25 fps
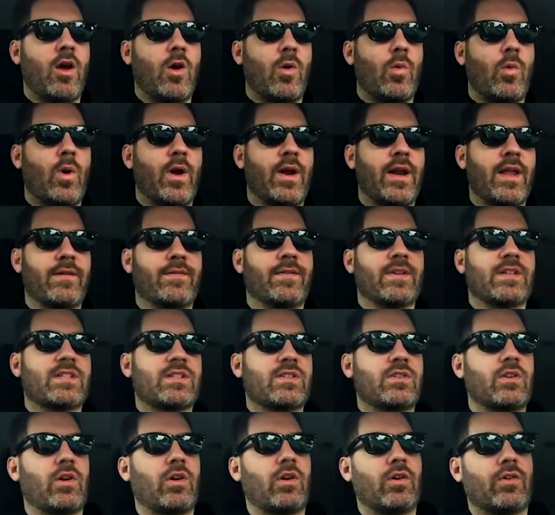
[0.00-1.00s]
whatever
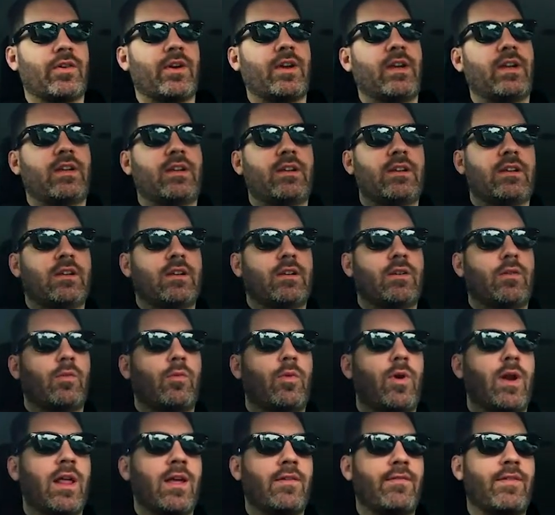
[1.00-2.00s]
story,
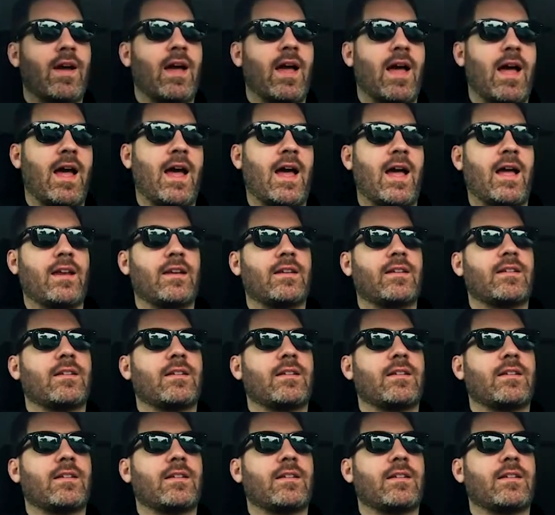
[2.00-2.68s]
whatever art